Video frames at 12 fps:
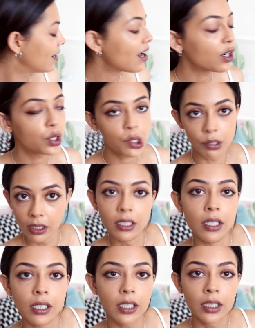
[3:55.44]

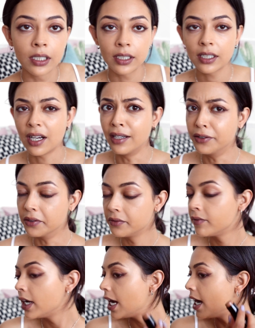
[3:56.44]
look, kind of.
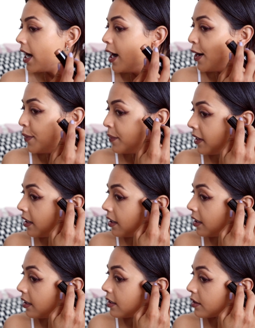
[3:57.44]
I'm
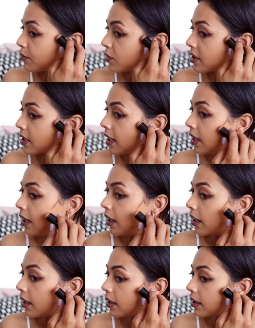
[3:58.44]
just taking it